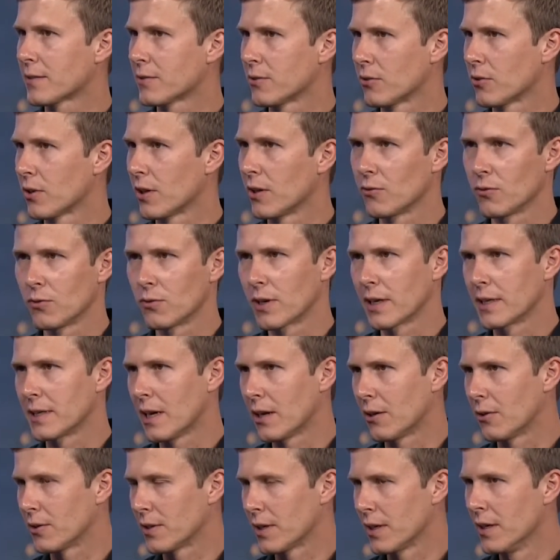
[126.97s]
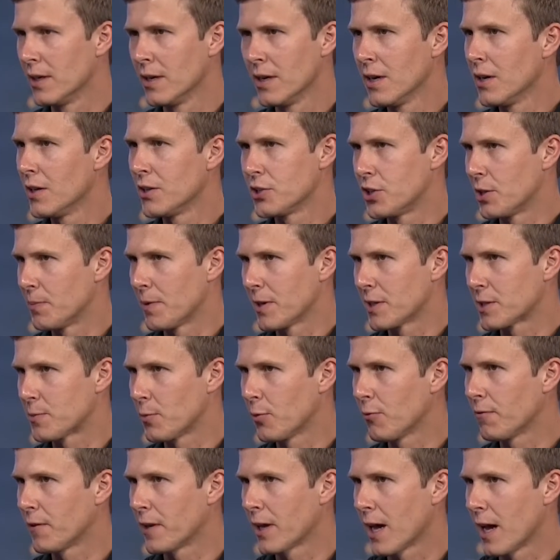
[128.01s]
So you, you can download a G P S
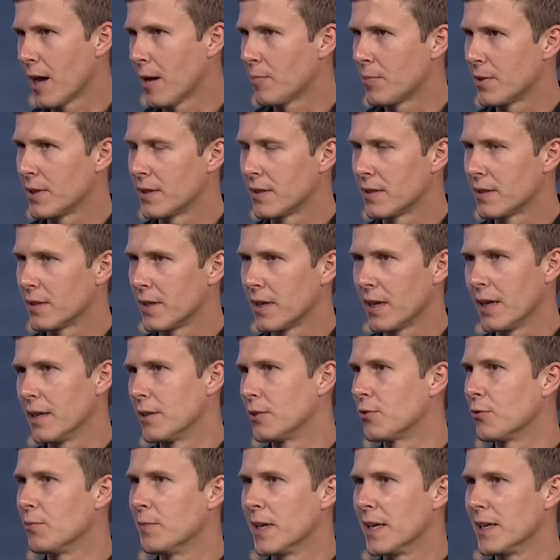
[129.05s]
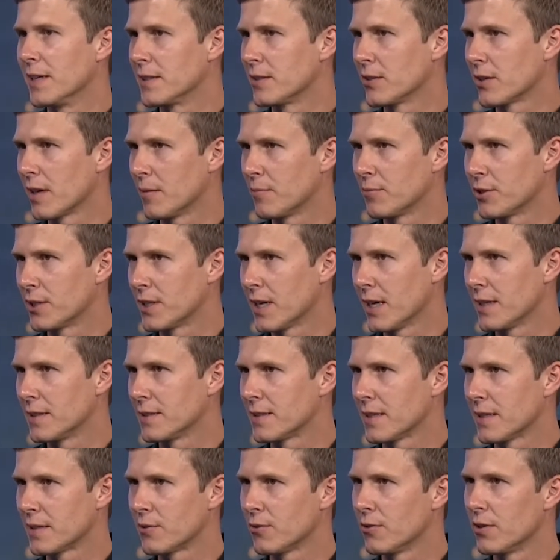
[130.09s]
spoofing app, and in two minutes you can pretend
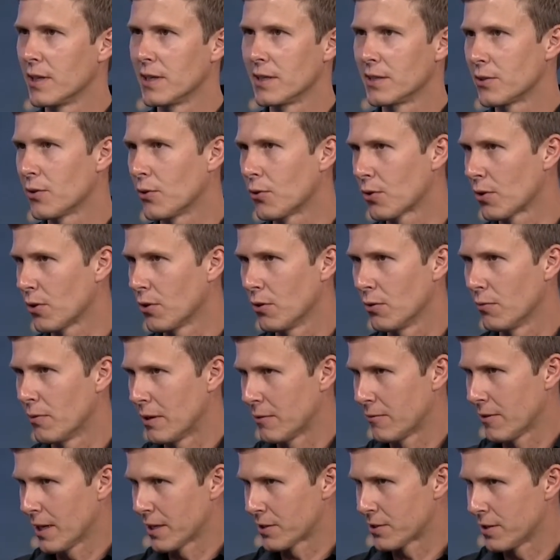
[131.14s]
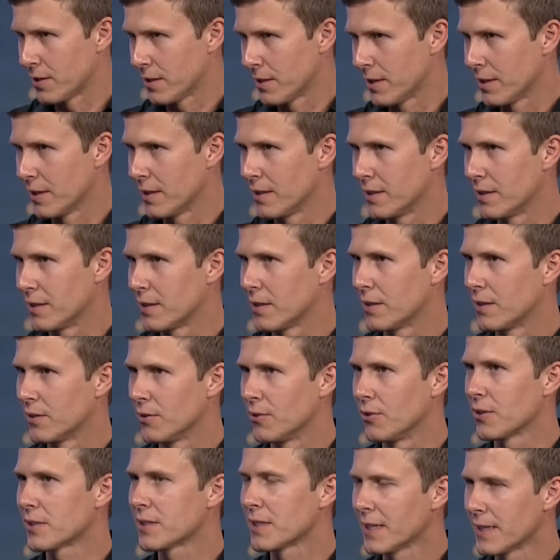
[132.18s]
that you are in Tokyo while we're actually here in New
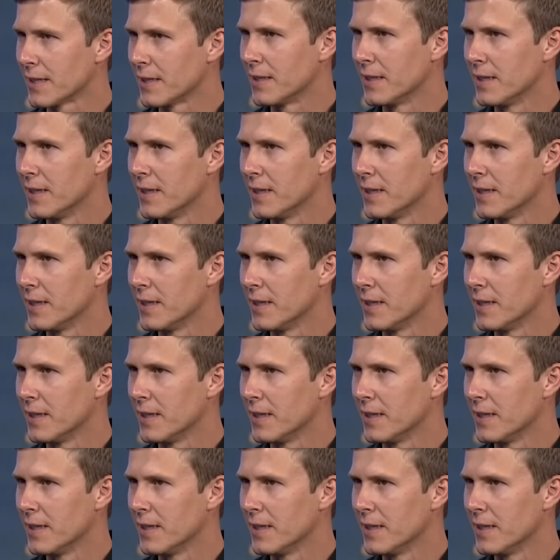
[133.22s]
York City.